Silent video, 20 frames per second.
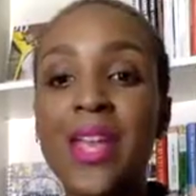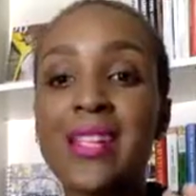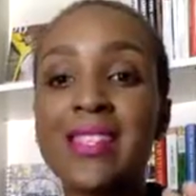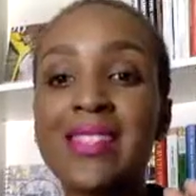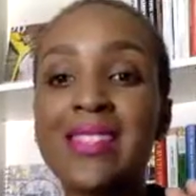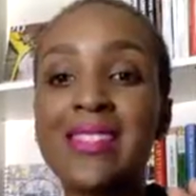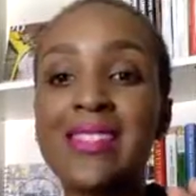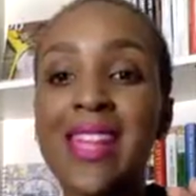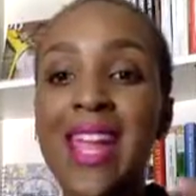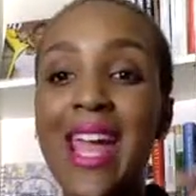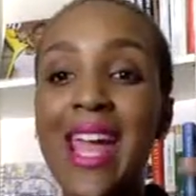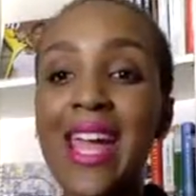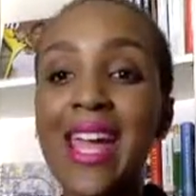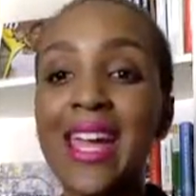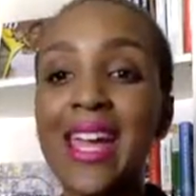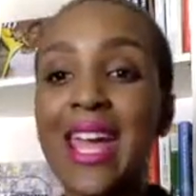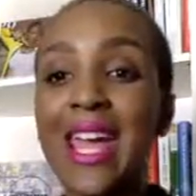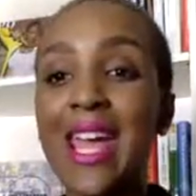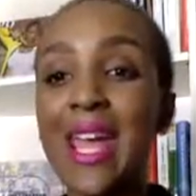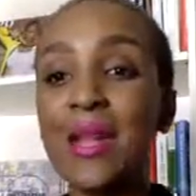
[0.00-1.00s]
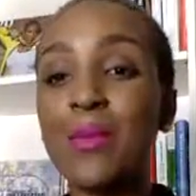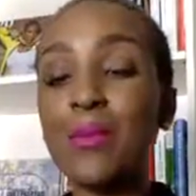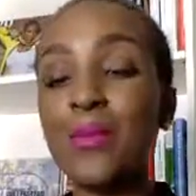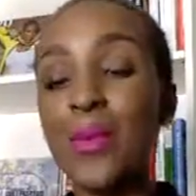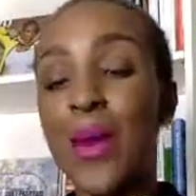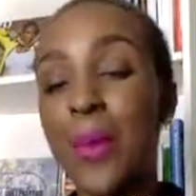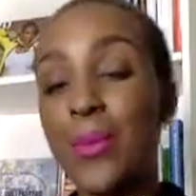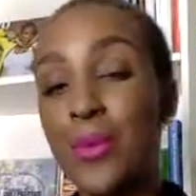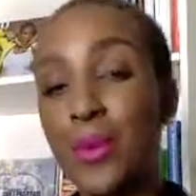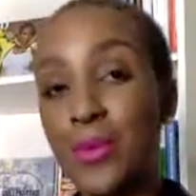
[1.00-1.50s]
staying in
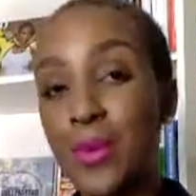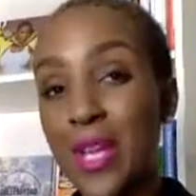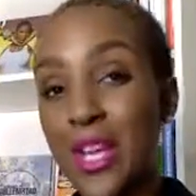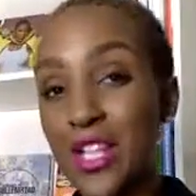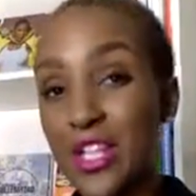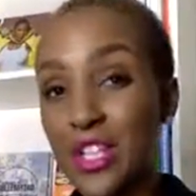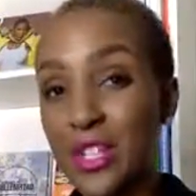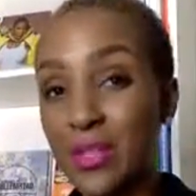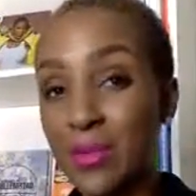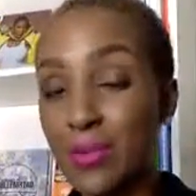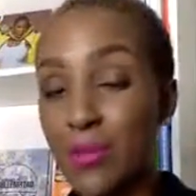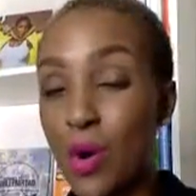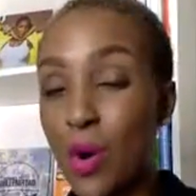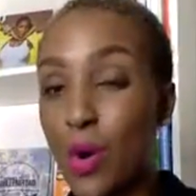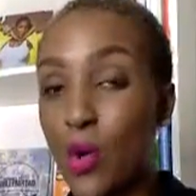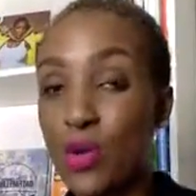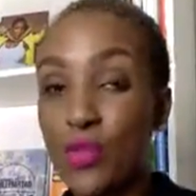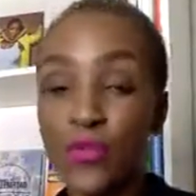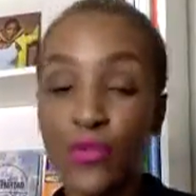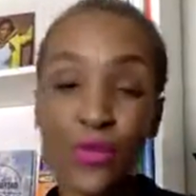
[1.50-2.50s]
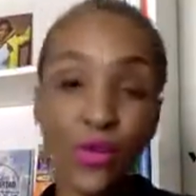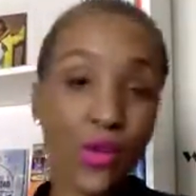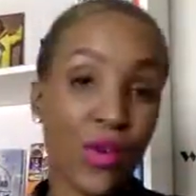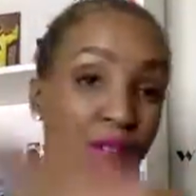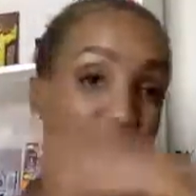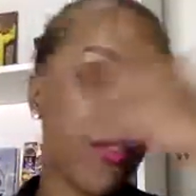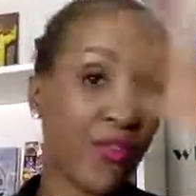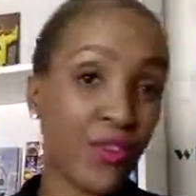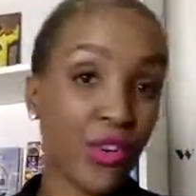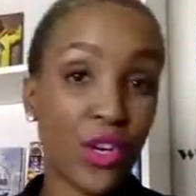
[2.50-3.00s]
preparation mode
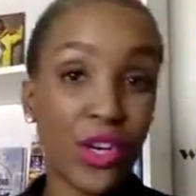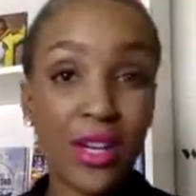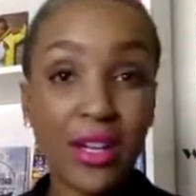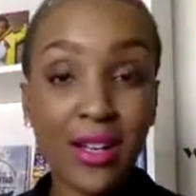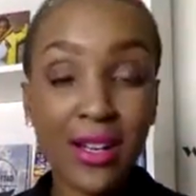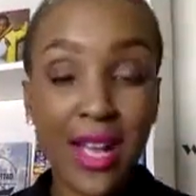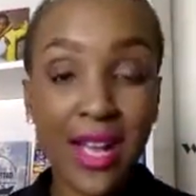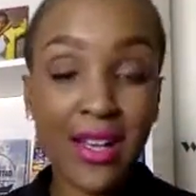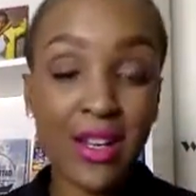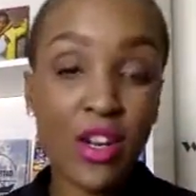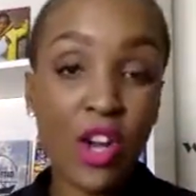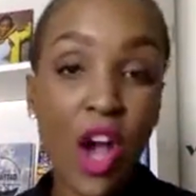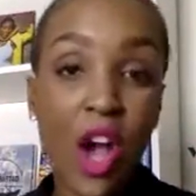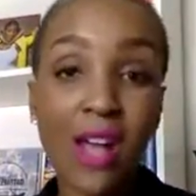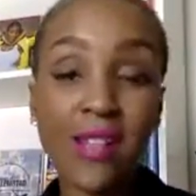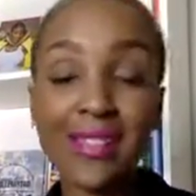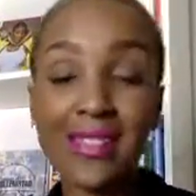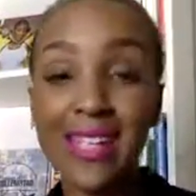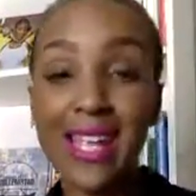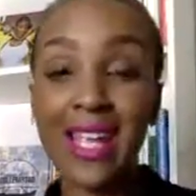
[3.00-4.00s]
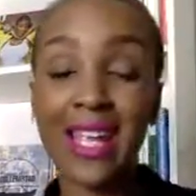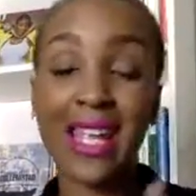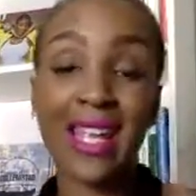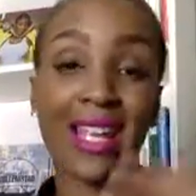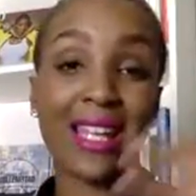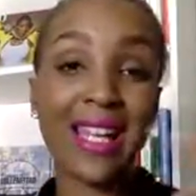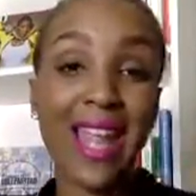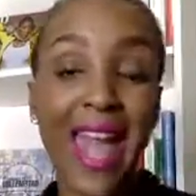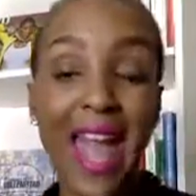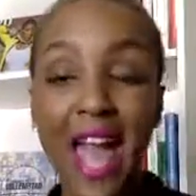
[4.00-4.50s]
forever and not taking
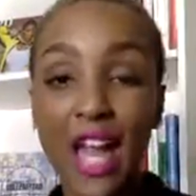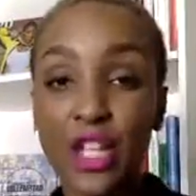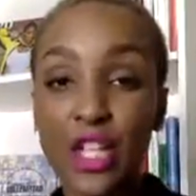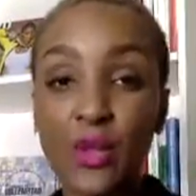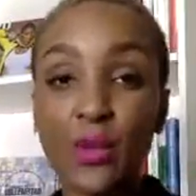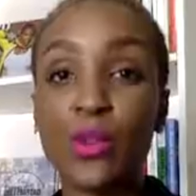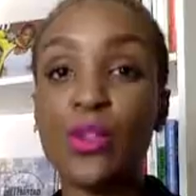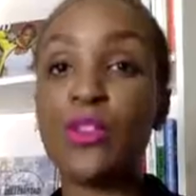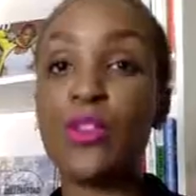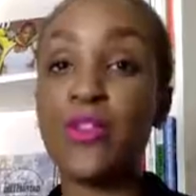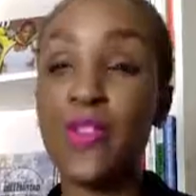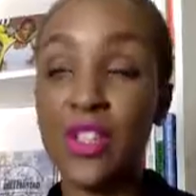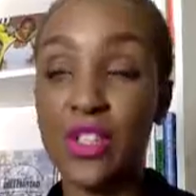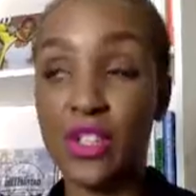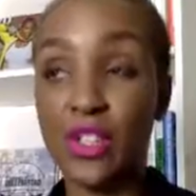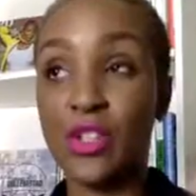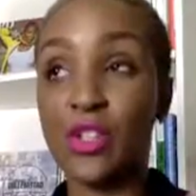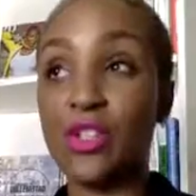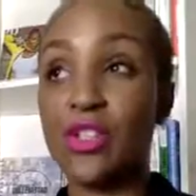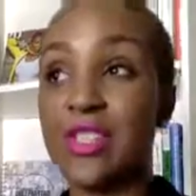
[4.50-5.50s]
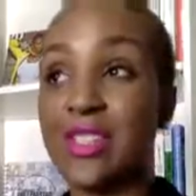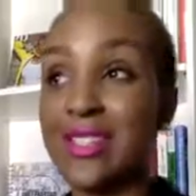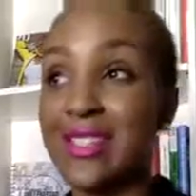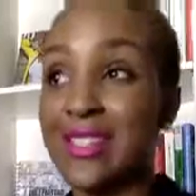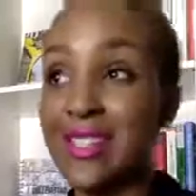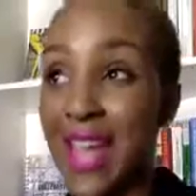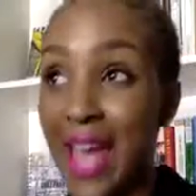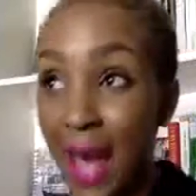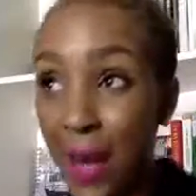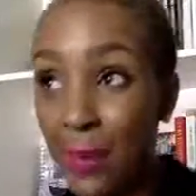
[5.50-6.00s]
an actual physical
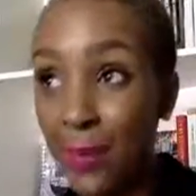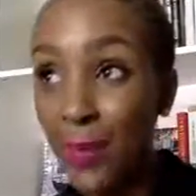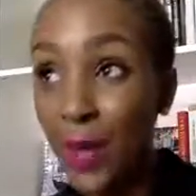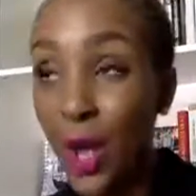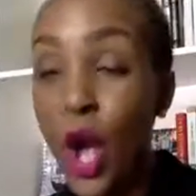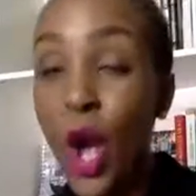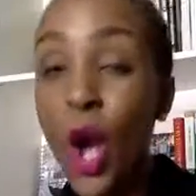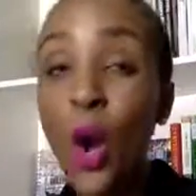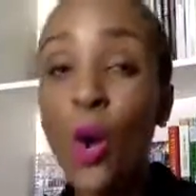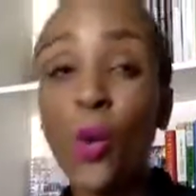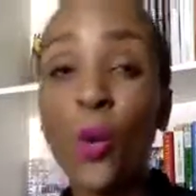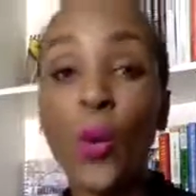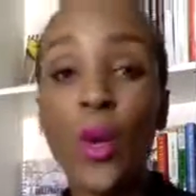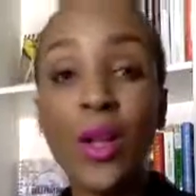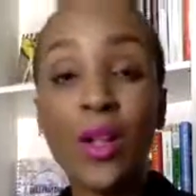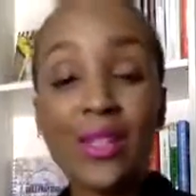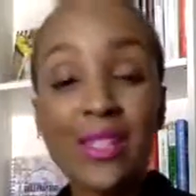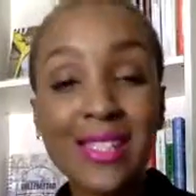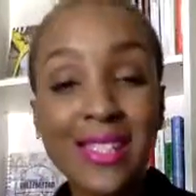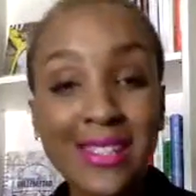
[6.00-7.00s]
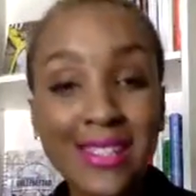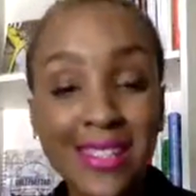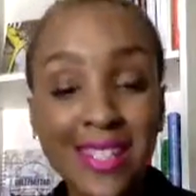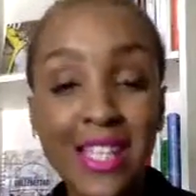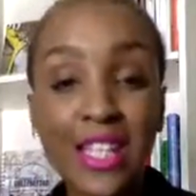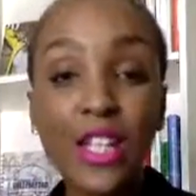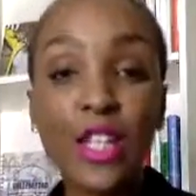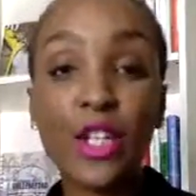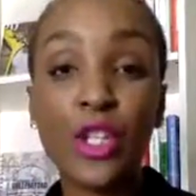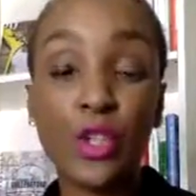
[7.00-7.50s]
step will
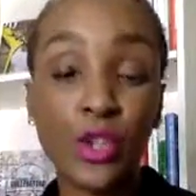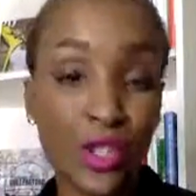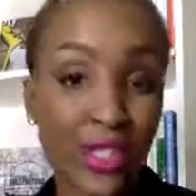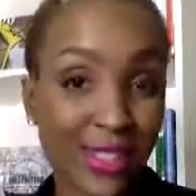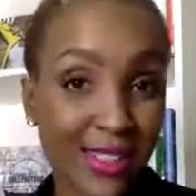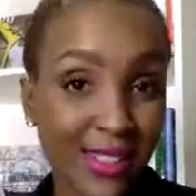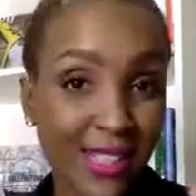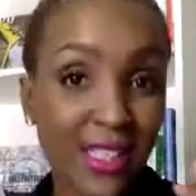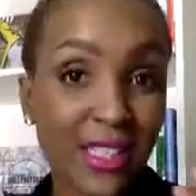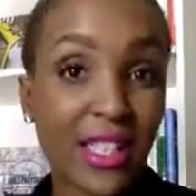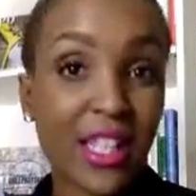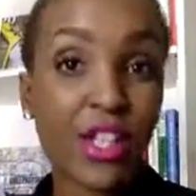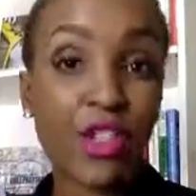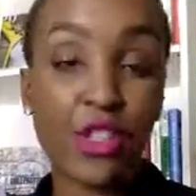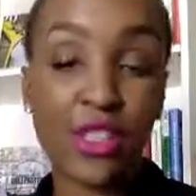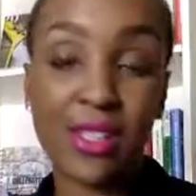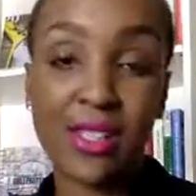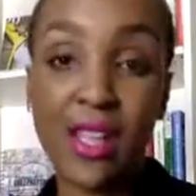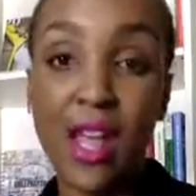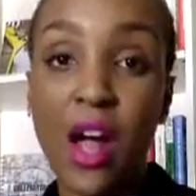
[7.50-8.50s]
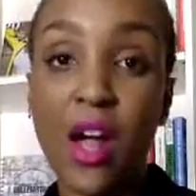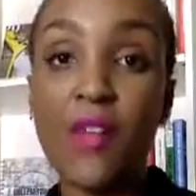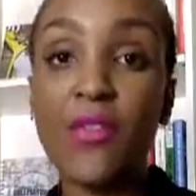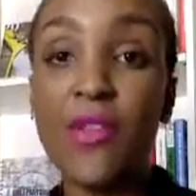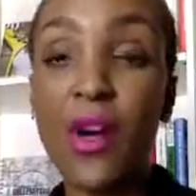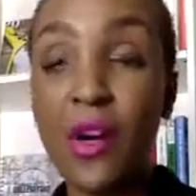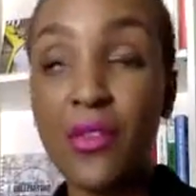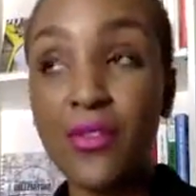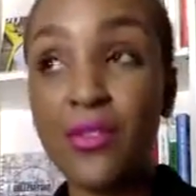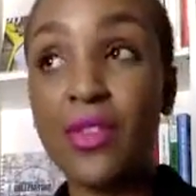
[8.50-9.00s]
you're stealing yourself
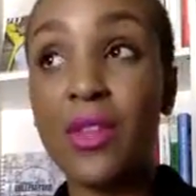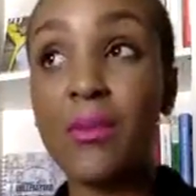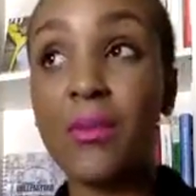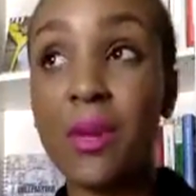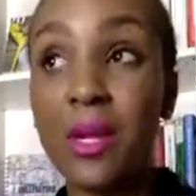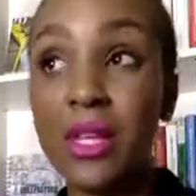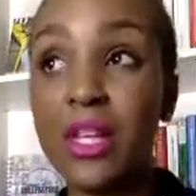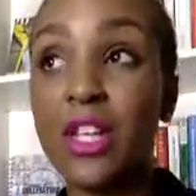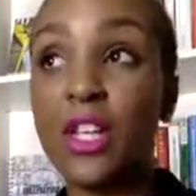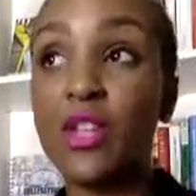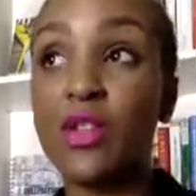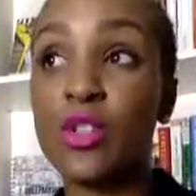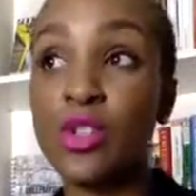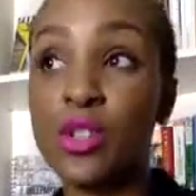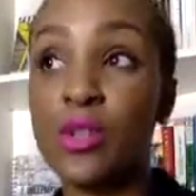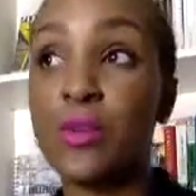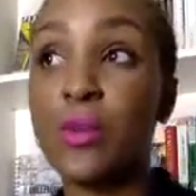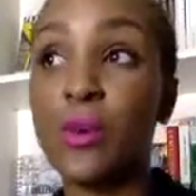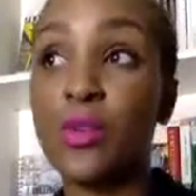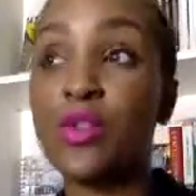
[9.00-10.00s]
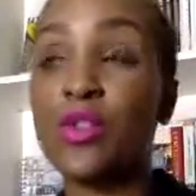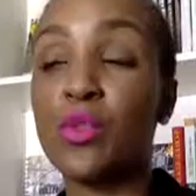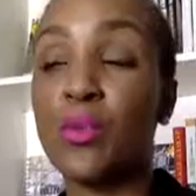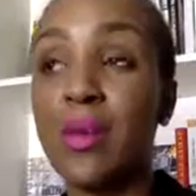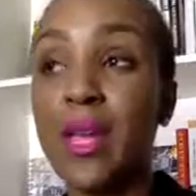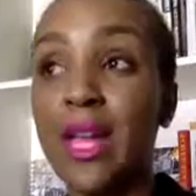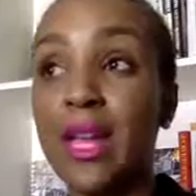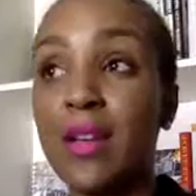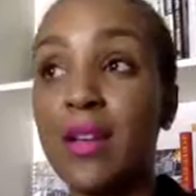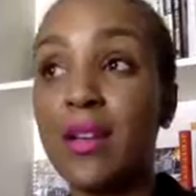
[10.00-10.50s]
of the money you're supposed to
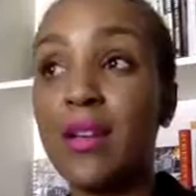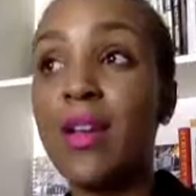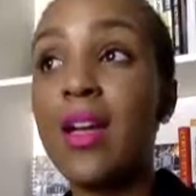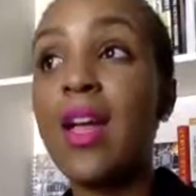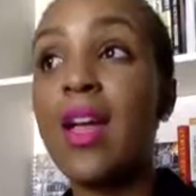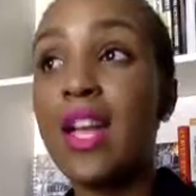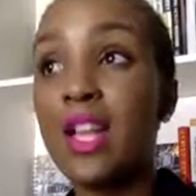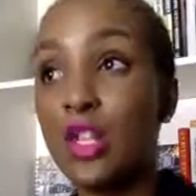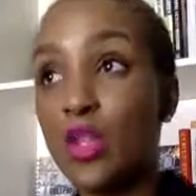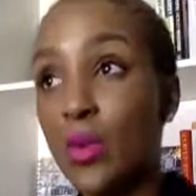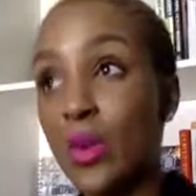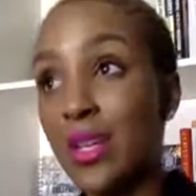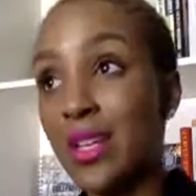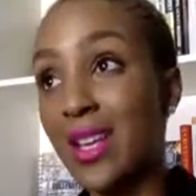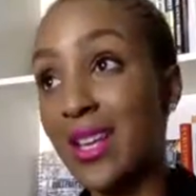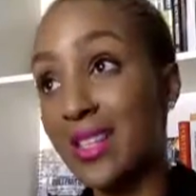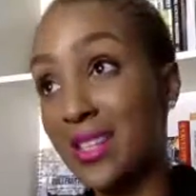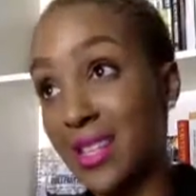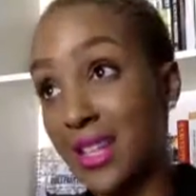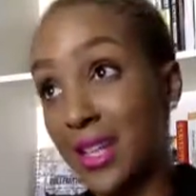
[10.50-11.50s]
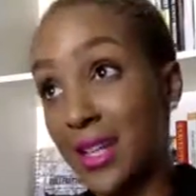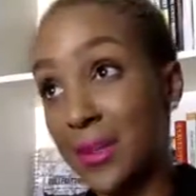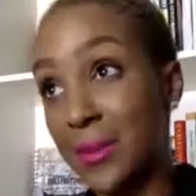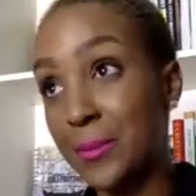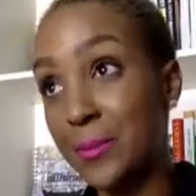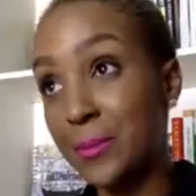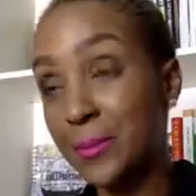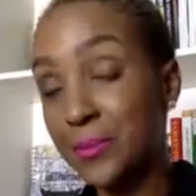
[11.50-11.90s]
make in 2018.